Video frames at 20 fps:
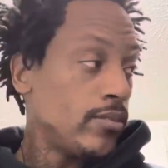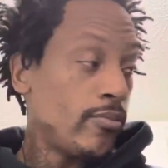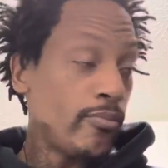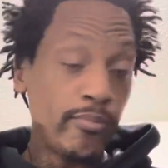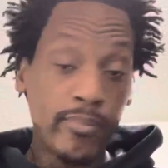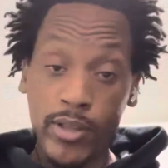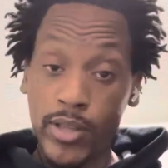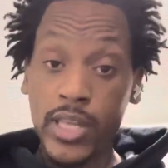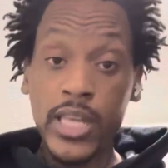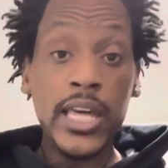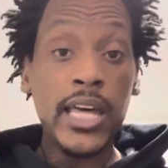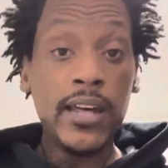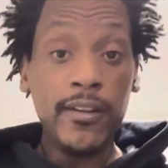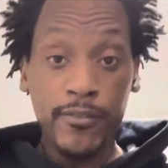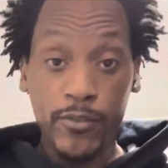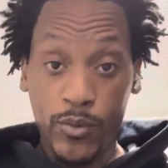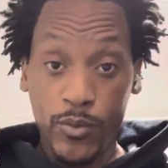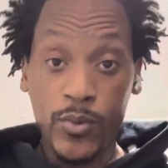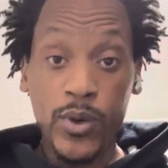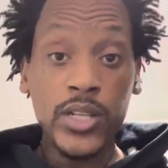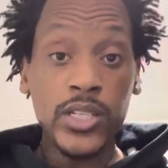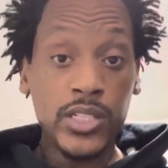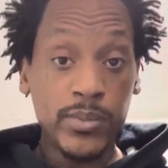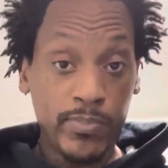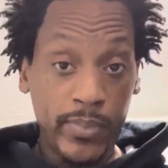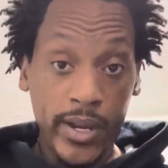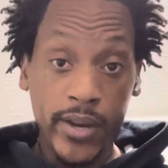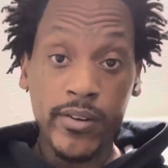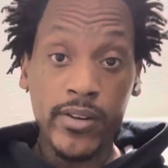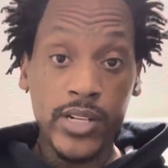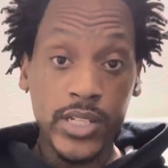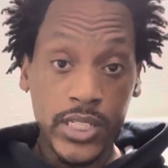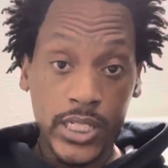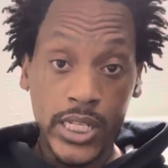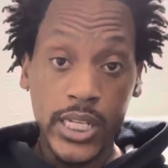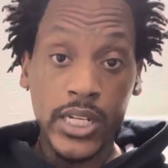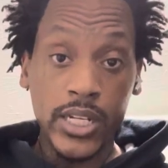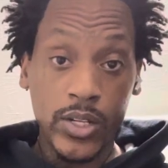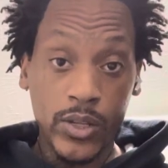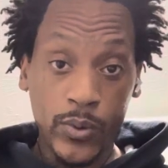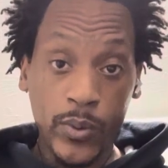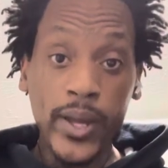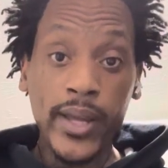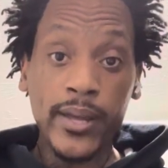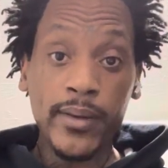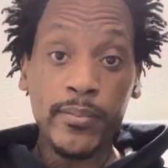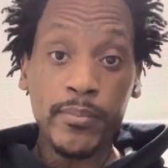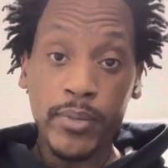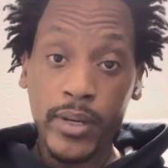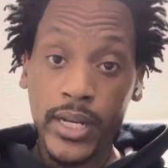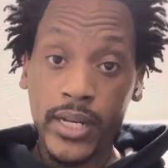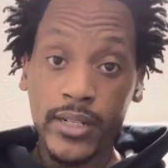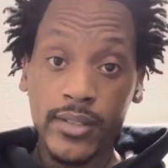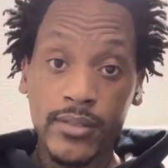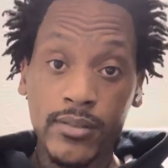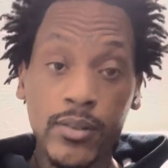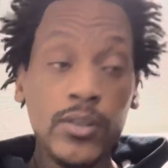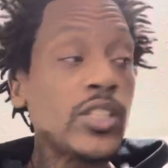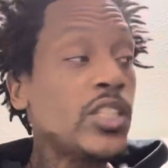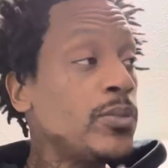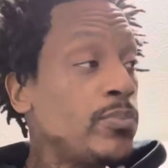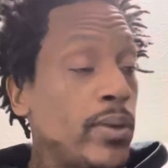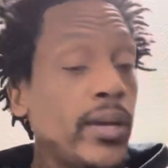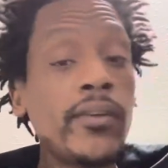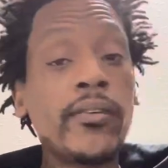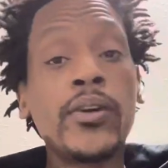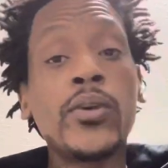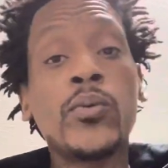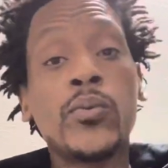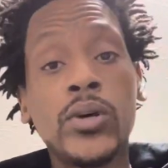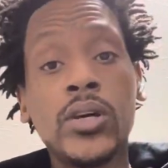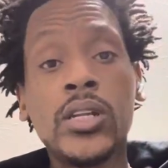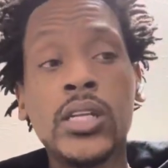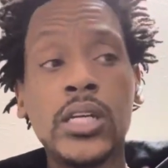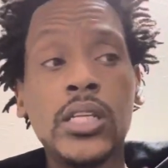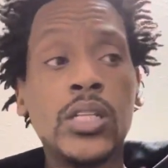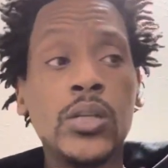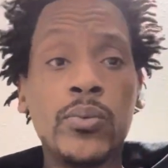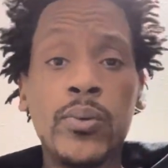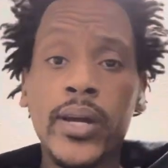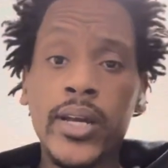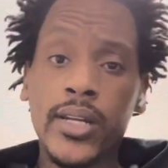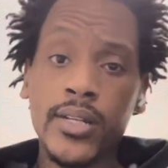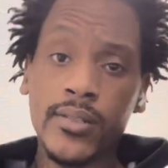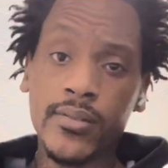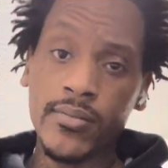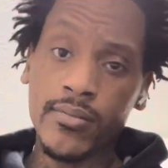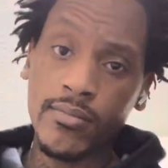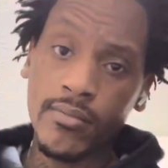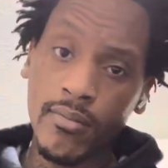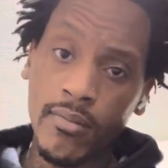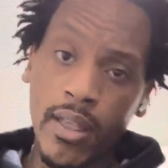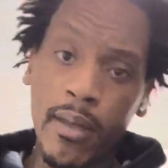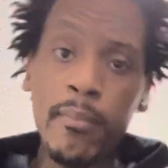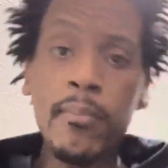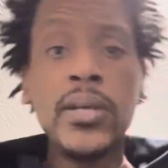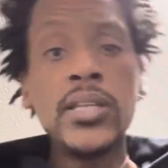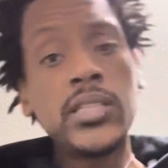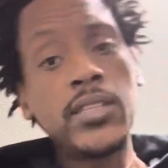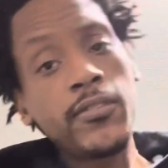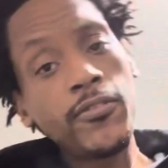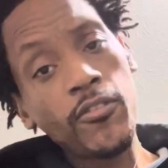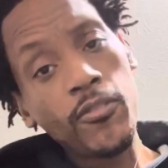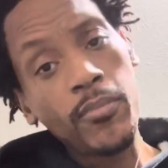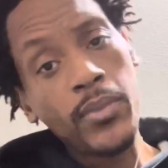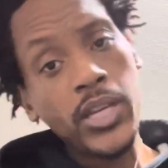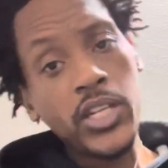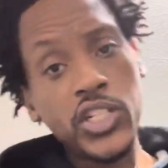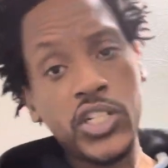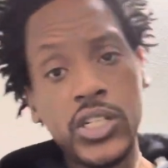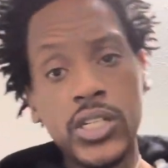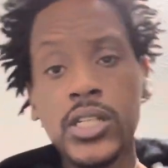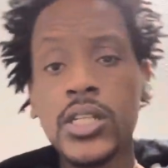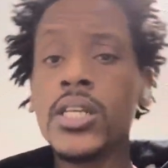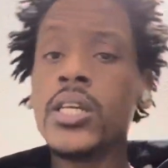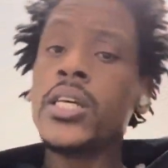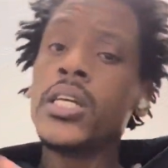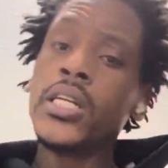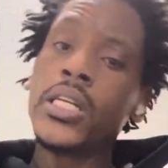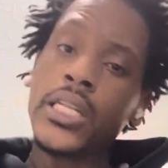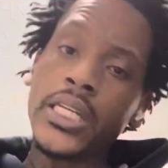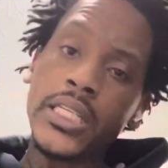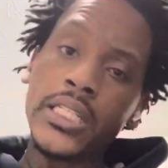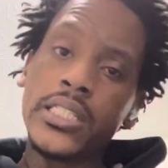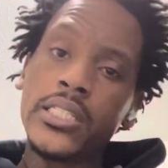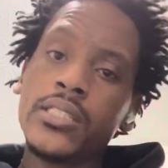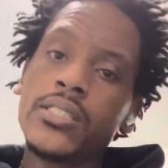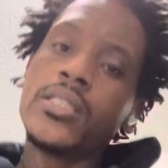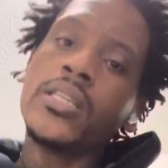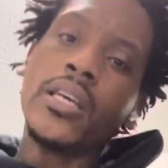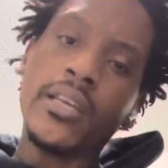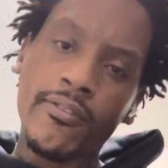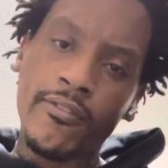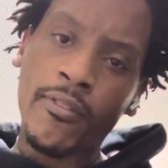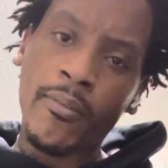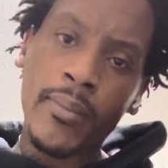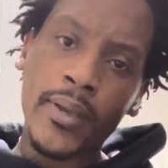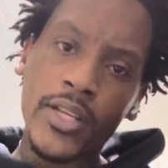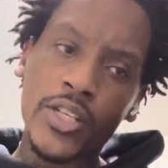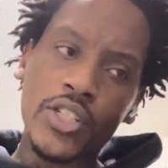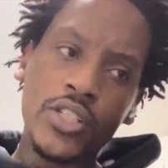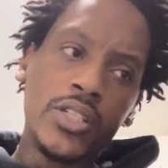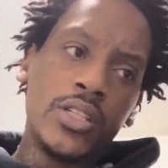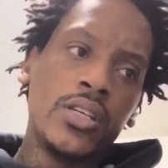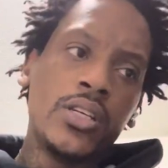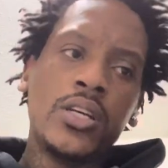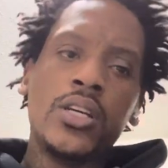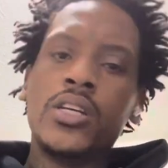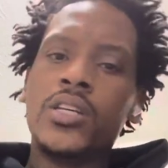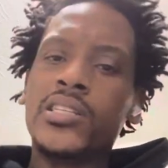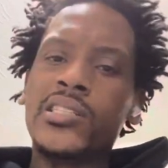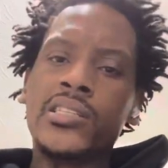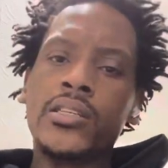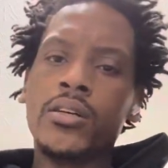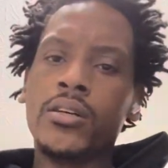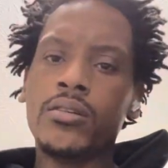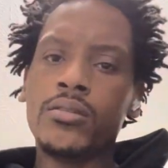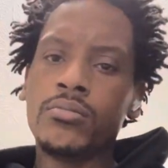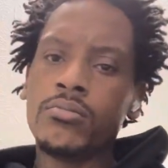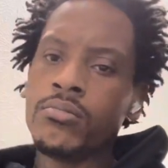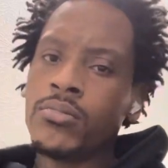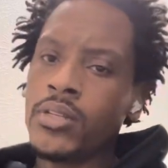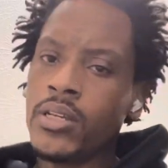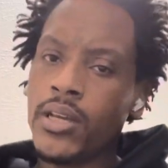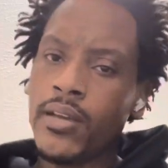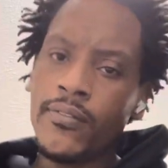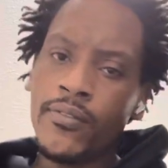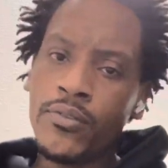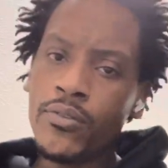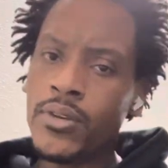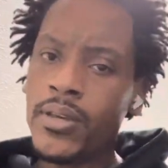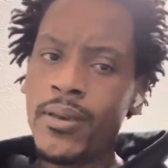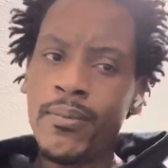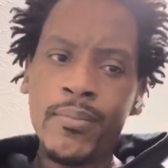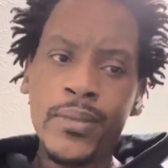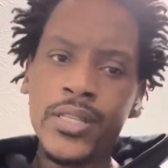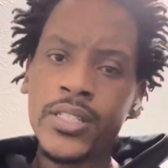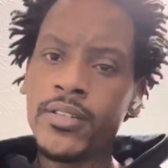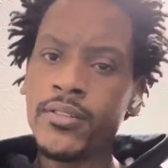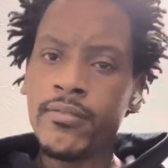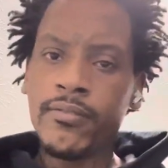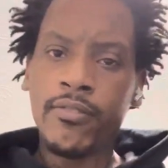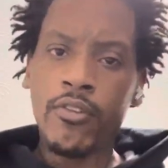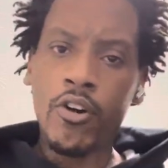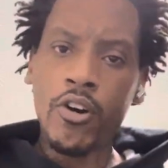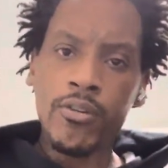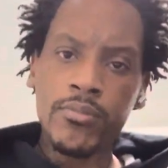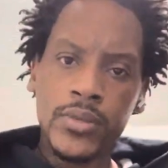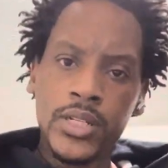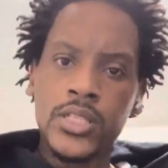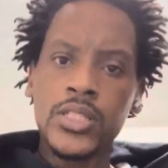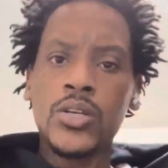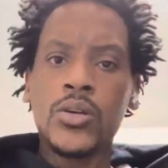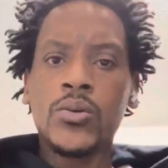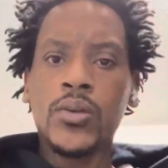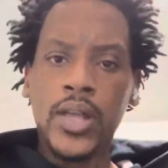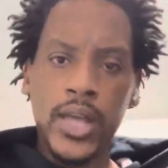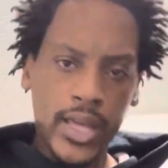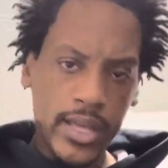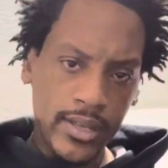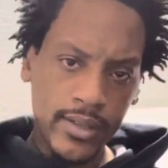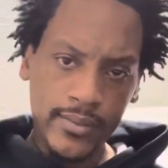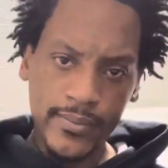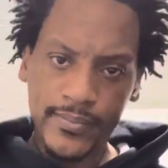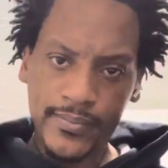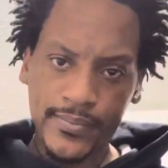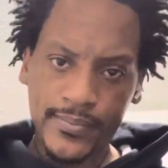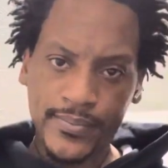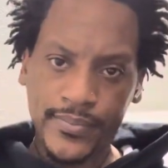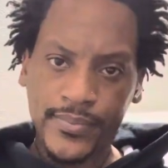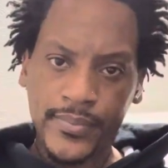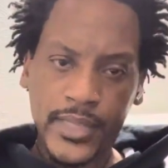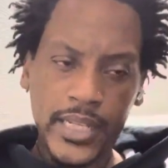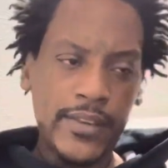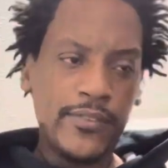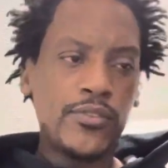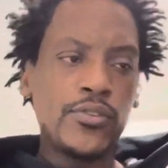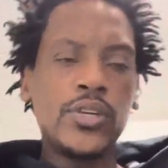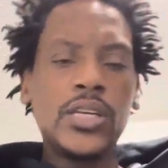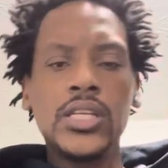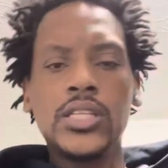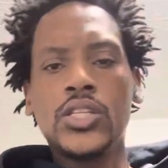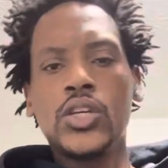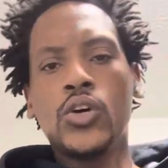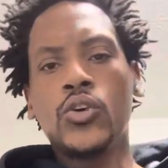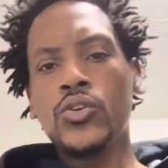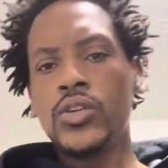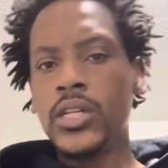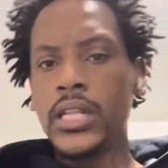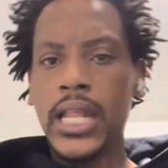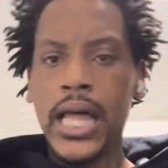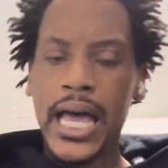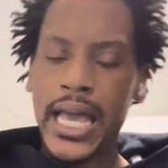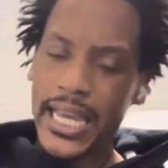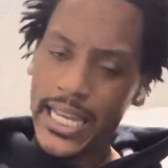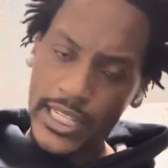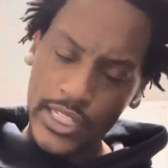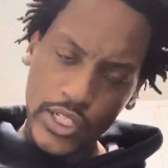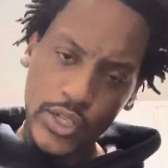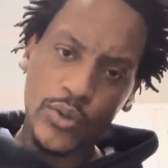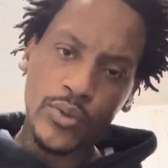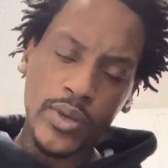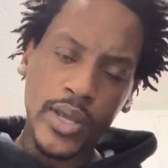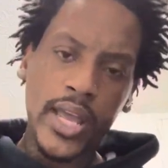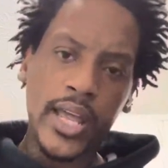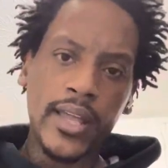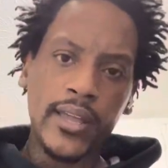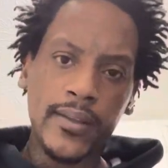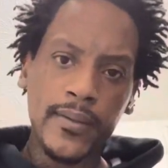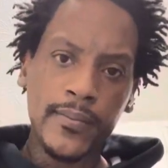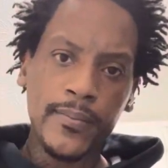Be careful what spirit is leading the way, but spirit will lead the way. And misinformation leads to information. So if you get misinformed, it's okay. If you get told a lie, it's okay.